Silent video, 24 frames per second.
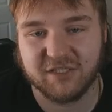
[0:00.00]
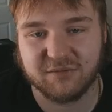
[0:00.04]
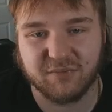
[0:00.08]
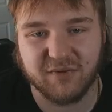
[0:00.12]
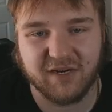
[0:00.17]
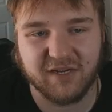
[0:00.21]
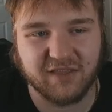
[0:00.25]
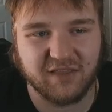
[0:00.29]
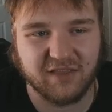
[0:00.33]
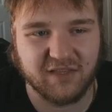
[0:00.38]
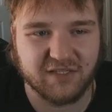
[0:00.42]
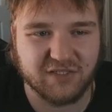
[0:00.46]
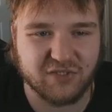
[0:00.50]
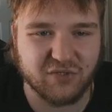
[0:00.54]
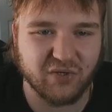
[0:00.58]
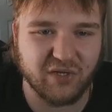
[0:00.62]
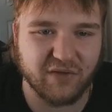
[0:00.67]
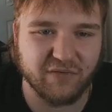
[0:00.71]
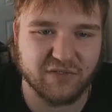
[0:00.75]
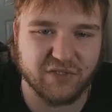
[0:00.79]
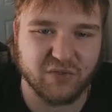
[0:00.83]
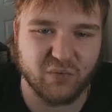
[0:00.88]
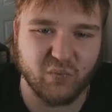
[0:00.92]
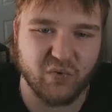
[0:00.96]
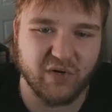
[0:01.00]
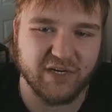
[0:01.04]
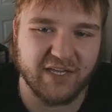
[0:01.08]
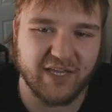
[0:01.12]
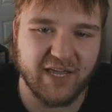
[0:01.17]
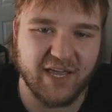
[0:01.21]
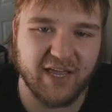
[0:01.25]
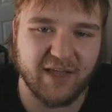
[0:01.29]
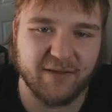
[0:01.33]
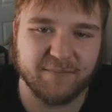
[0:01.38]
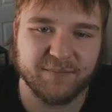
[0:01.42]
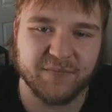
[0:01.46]
Breath and then still give us a
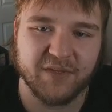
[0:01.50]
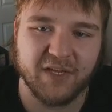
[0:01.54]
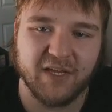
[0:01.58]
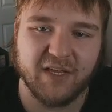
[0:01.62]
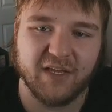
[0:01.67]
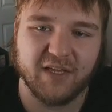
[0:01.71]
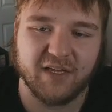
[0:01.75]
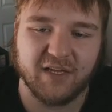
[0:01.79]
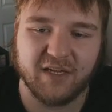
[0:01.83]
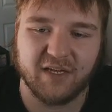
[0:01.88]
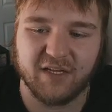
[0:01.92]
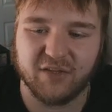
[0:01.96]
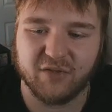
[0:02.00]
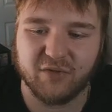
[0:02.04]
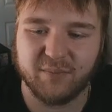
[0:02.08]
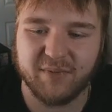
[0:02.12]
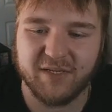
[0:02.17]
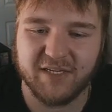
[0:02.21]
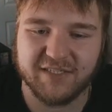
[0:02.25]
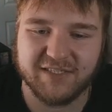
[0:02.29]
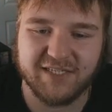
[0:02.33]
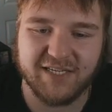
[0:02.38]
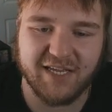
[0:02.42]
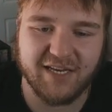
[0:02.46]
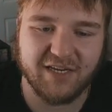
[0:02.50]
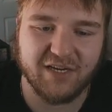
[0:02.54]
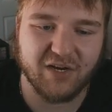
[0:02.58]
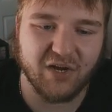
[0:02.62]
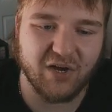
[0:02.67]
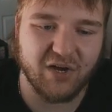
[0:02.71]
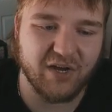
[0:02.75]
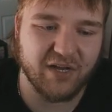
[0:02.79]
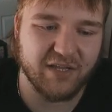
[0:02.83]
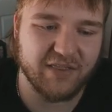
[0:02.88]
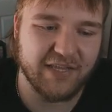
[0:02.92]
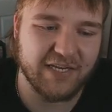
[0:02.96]
1k. They'll be at 10
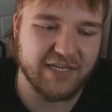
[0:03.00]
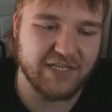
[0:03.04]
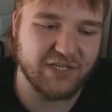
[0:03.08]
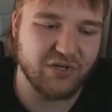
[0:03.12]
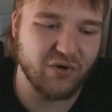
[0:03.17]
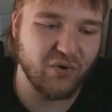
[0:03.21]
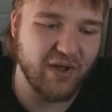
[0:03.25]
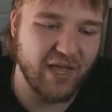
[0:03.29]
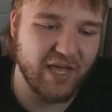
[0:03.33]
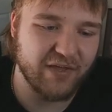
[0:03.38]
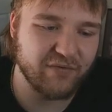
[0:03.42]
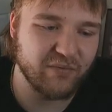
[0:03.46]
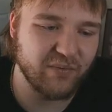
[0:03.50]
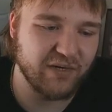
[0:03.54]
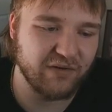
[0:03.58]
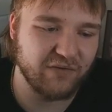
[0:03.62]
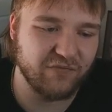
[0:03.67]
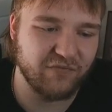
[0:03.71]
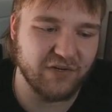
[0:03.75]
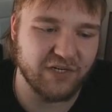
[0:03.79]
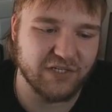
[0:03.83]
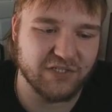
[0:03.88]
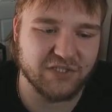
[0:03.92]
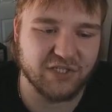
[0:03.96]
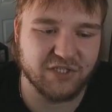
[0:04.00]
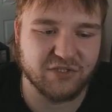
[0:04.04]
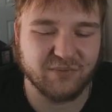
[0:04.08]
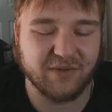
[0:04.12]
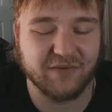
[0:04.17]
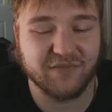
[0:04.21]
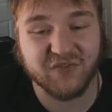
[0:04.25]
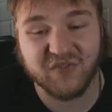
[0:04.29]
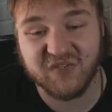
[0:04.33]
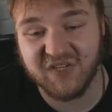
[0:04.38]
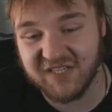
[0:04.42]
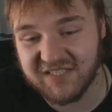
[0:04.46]
Dawn. They don't have a way to finish us. We
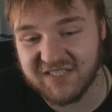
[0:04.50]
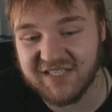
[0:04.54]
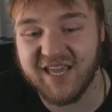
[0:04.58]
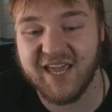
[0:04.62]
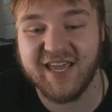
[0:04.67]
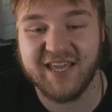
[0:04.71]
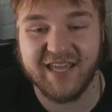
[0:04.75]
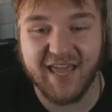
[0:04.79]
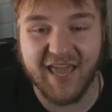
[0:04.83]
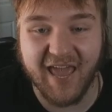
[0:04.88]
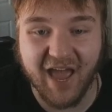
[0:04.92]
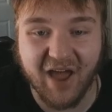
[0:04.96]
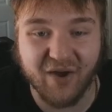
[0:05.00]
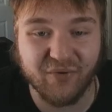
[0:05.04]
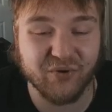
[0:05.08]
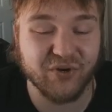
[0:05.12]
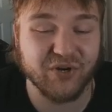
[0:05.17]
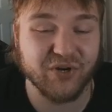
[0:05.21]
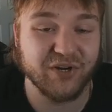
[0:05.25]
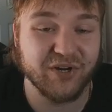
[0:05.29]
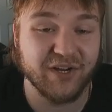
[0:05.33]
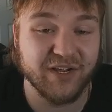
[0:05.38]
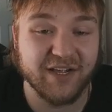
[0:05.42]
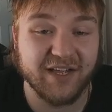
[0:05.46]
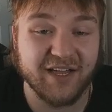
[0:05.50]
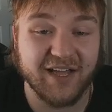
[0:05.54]
have 6k counter.